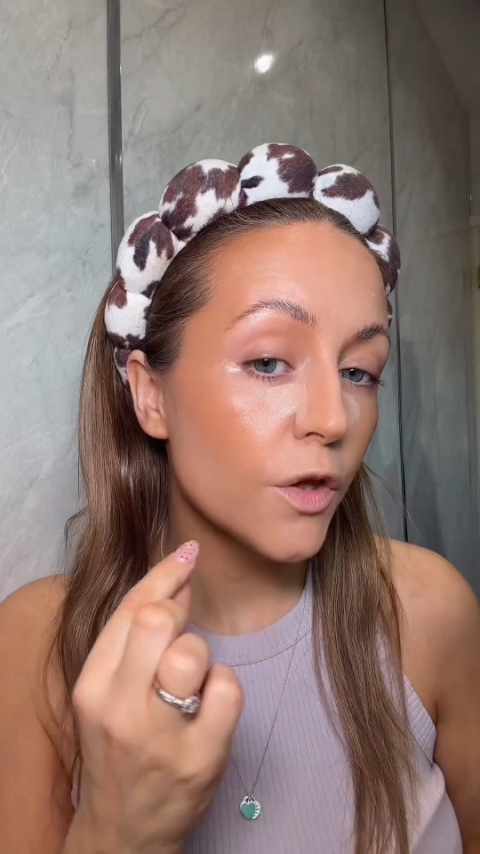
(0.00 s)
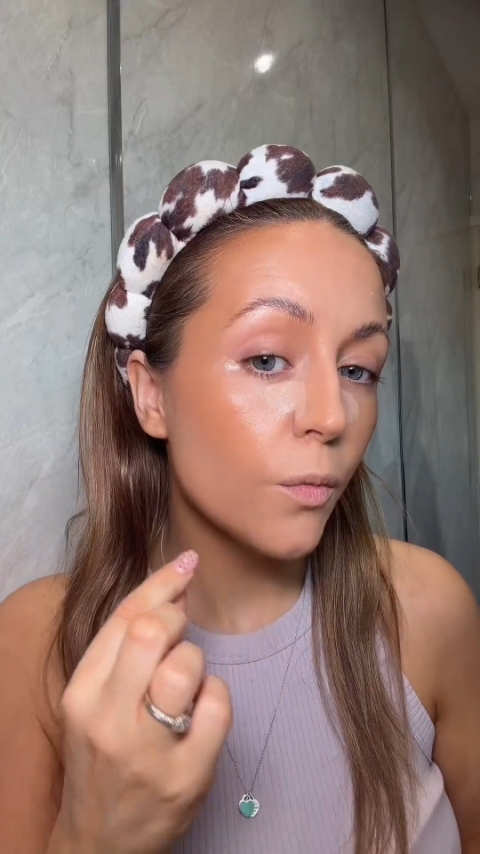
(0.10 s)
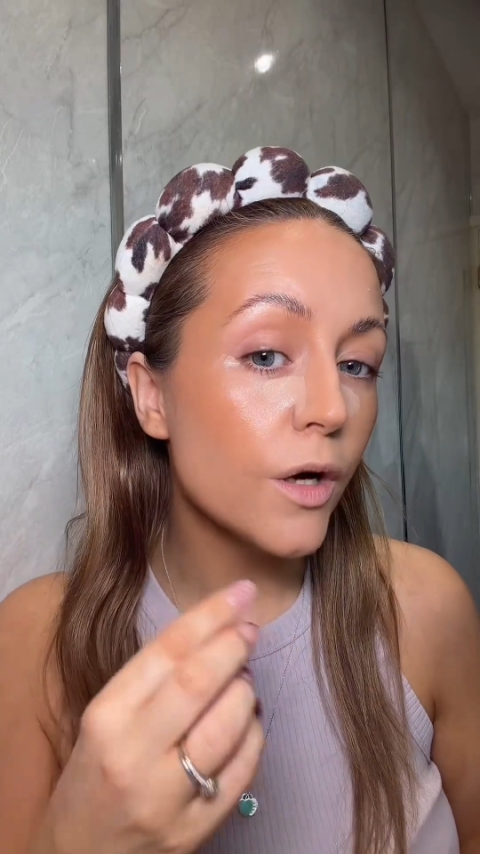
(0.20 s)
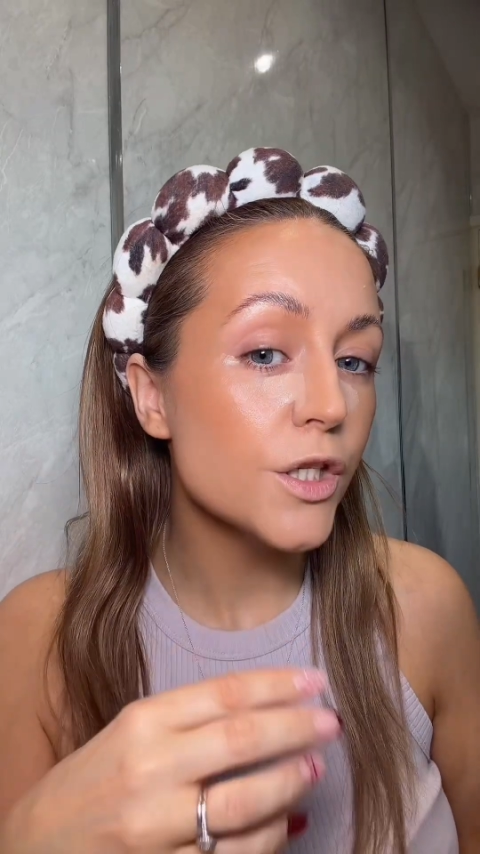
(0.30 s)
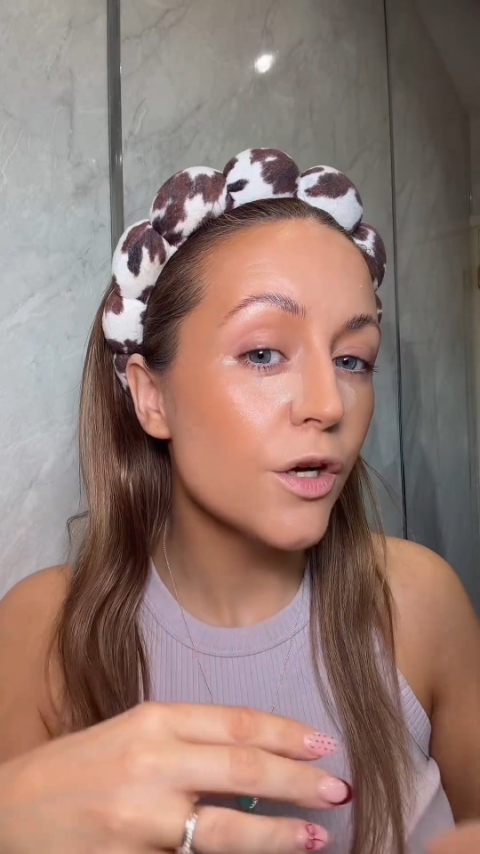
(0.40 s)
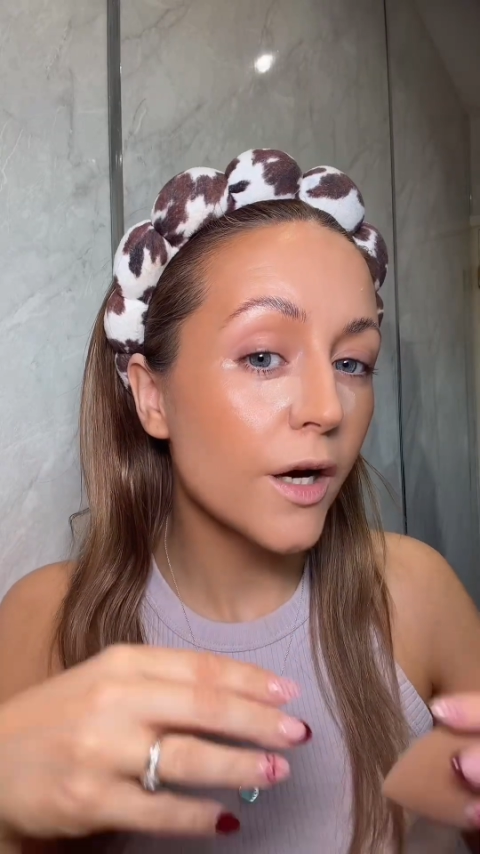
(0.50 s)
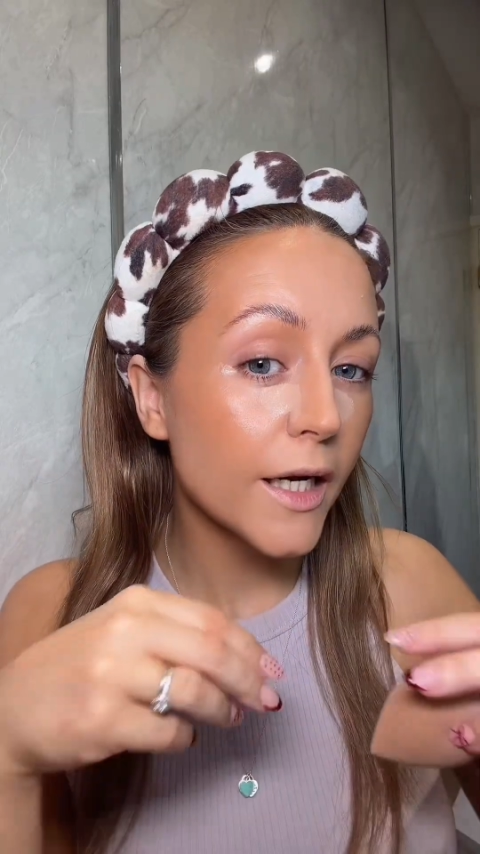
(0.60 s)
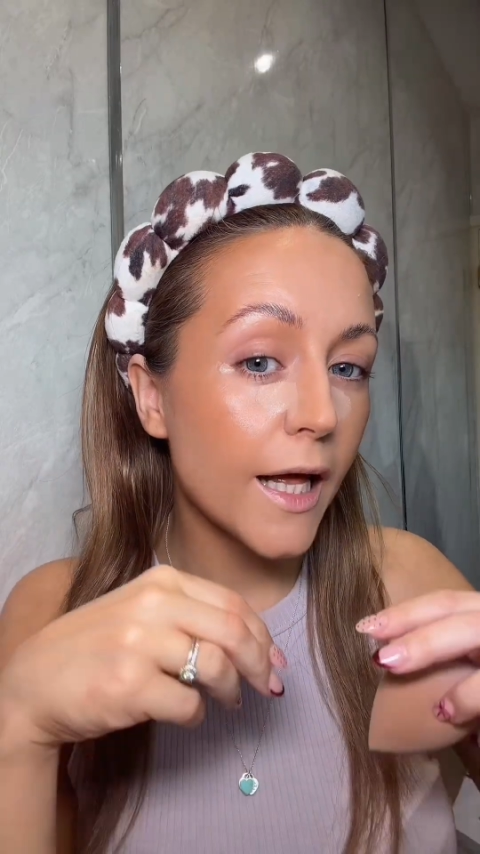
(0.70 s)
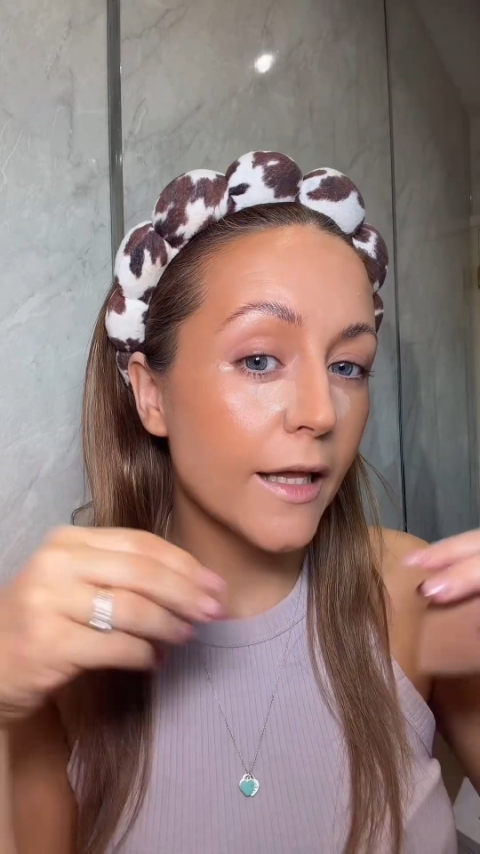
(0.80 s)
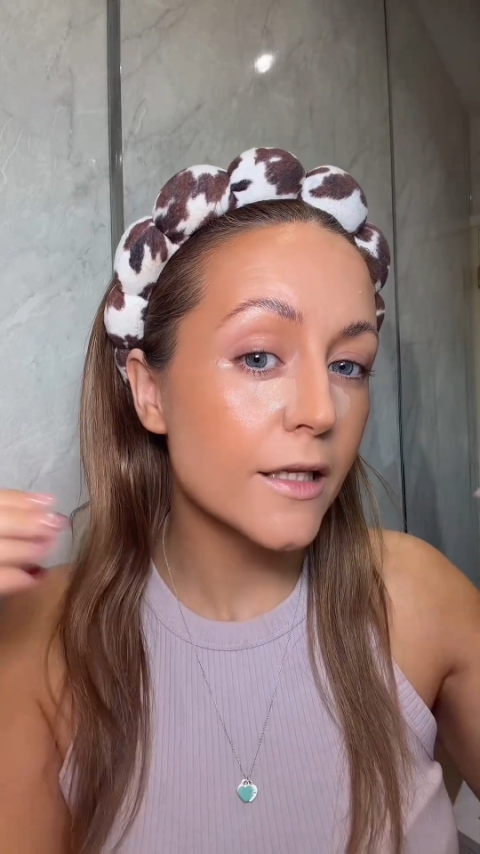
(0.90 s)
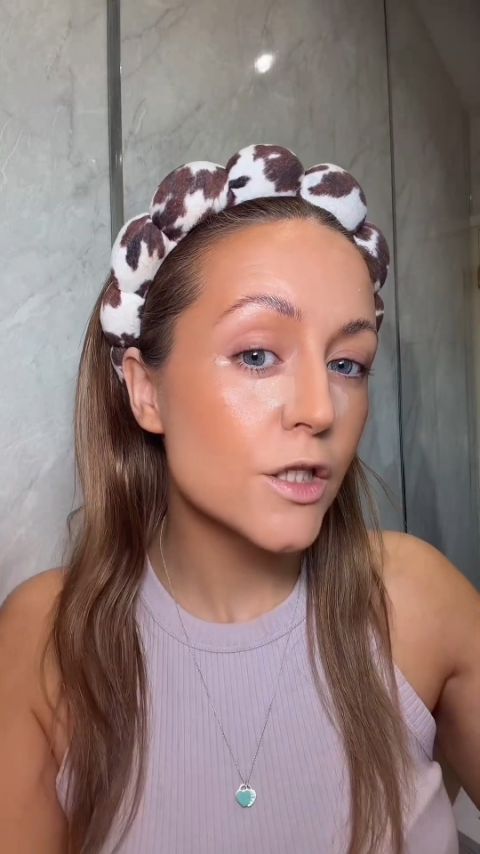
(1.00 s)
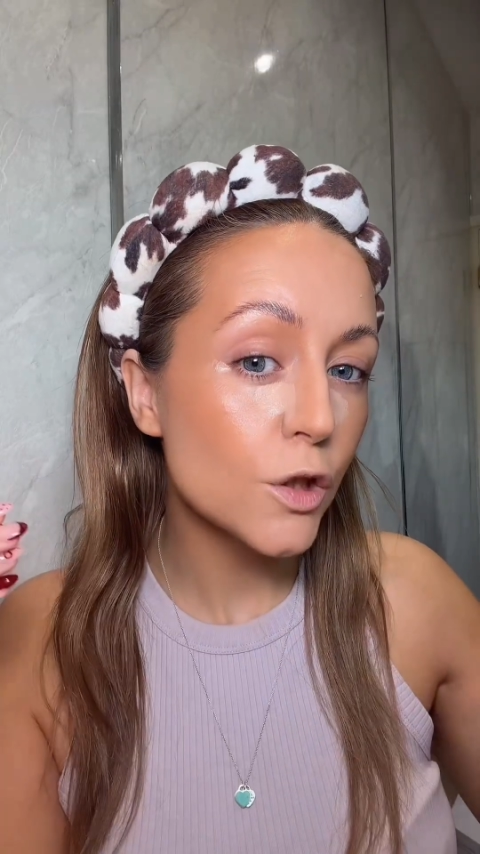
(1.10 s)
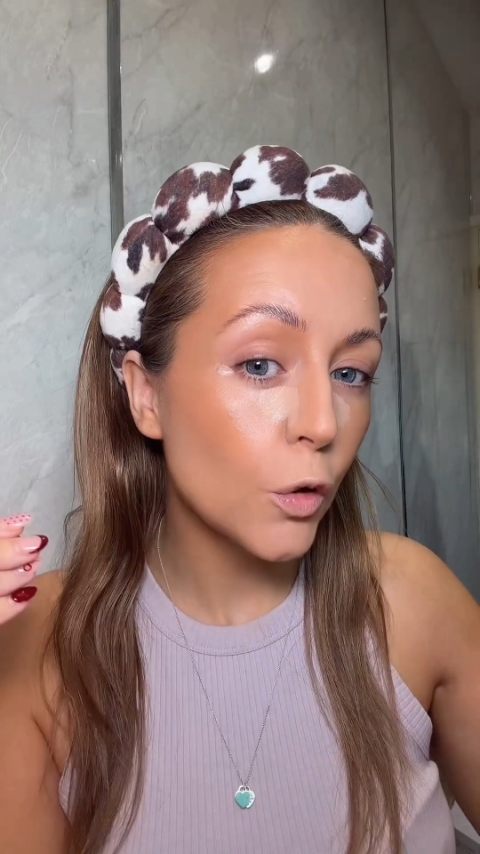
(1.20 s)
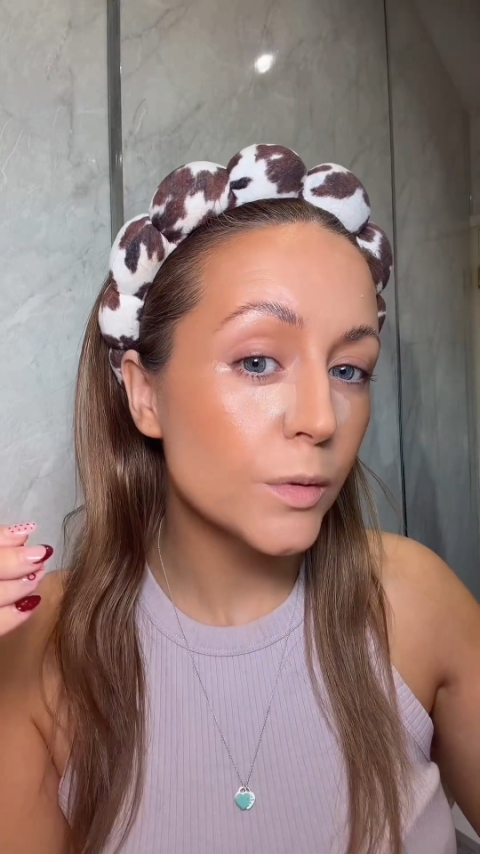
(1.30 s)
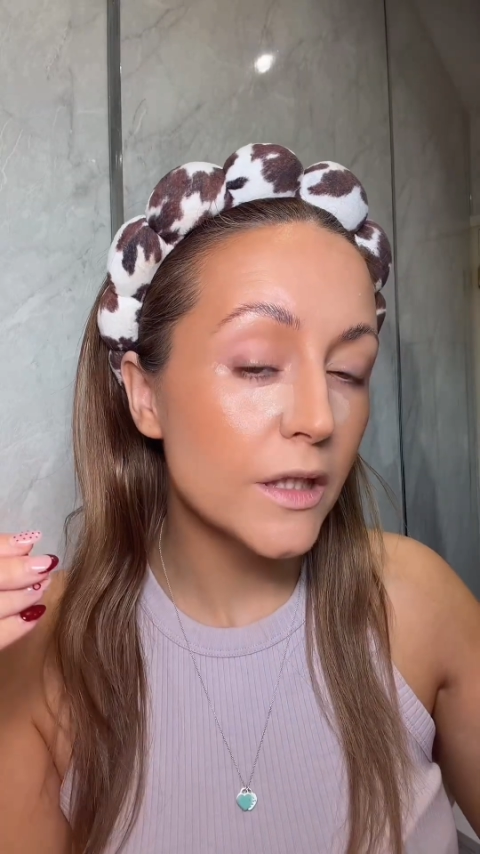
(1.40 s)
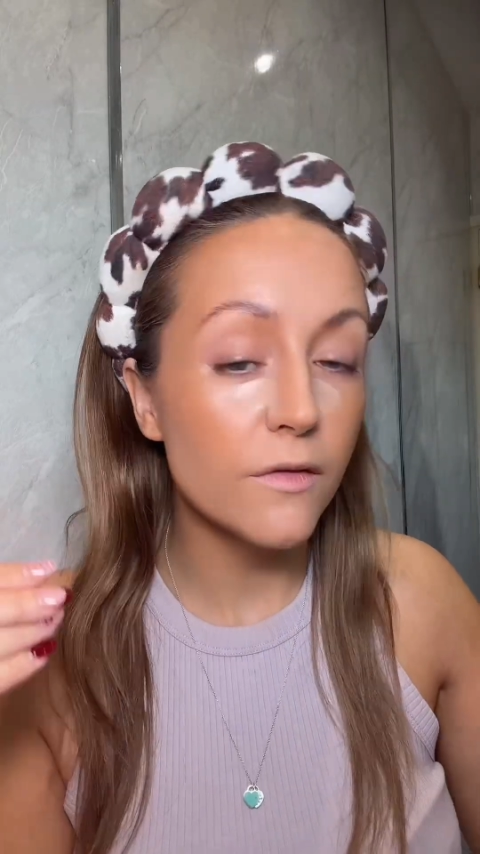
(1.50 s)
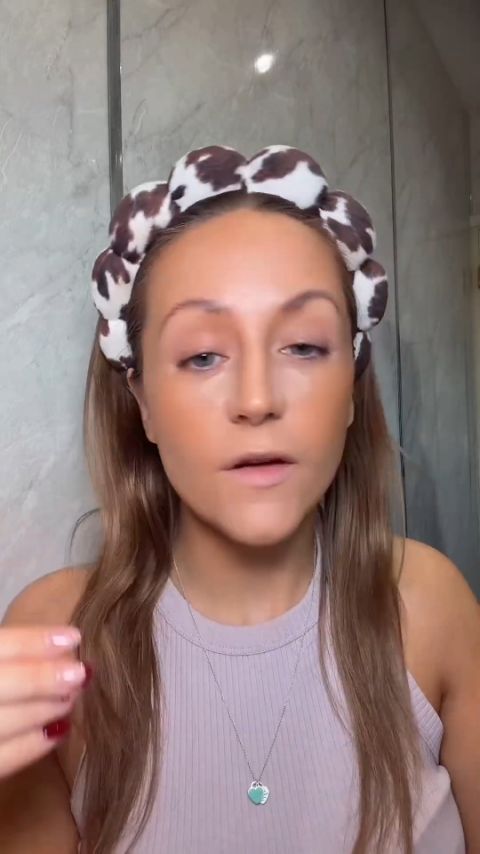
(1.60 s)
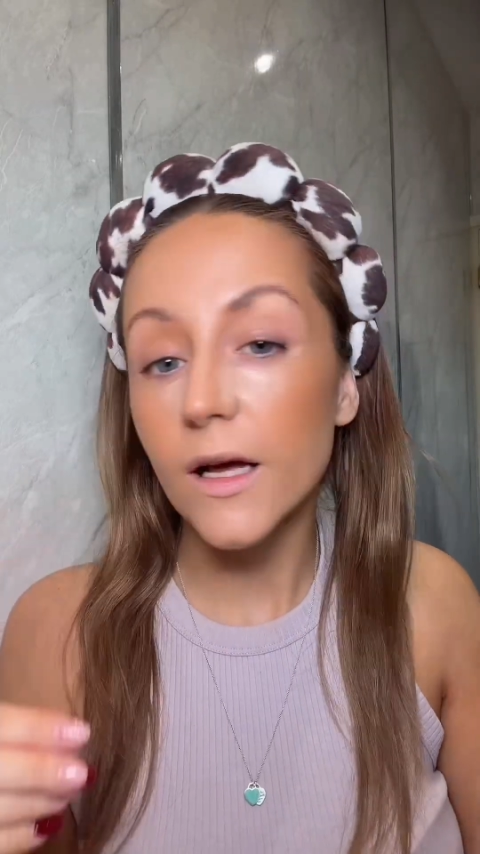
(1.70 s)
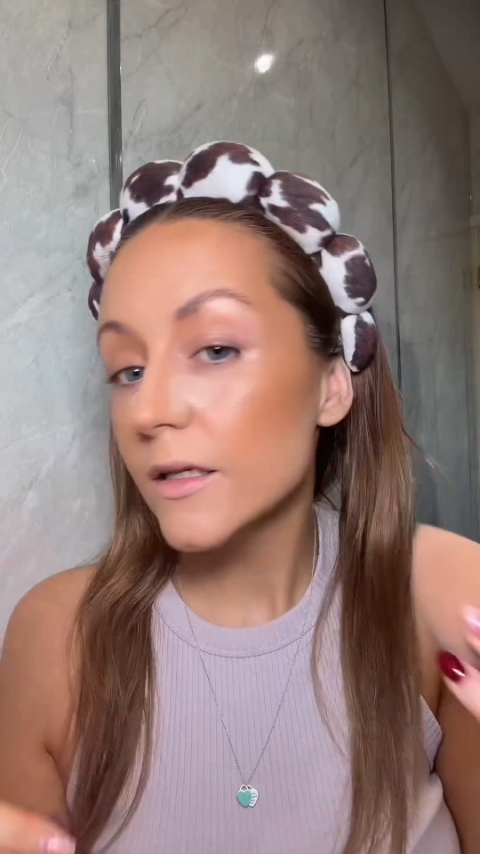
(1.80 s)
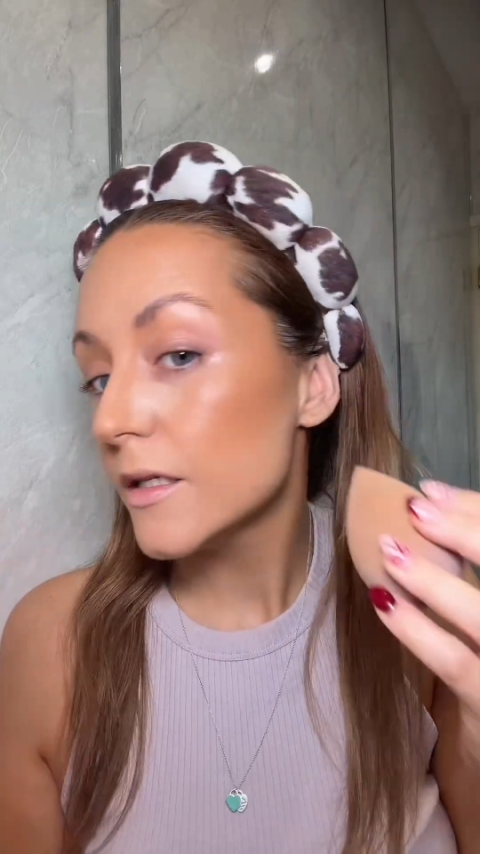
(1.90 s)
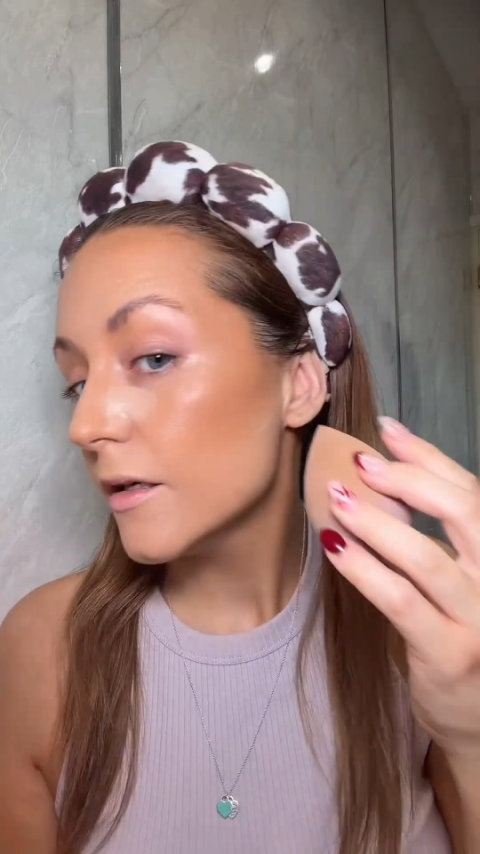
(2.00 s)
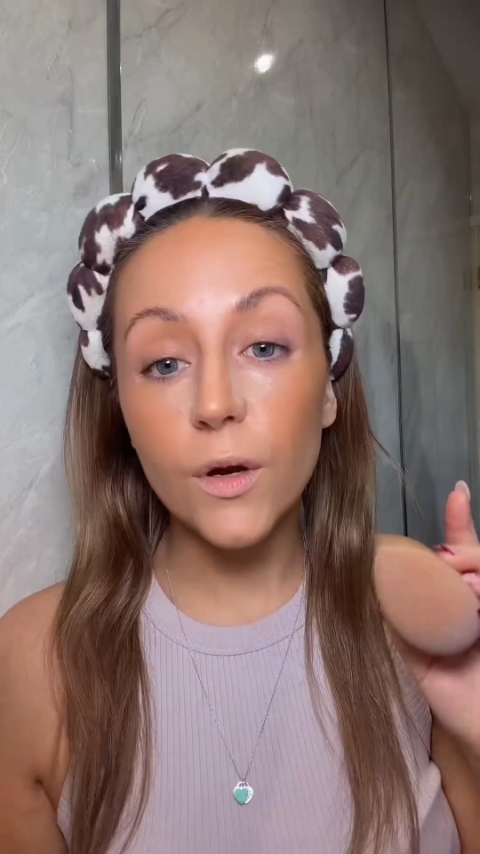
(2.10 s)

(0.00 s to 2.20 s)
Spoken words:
otherwise you're not going to get that sculpting effect.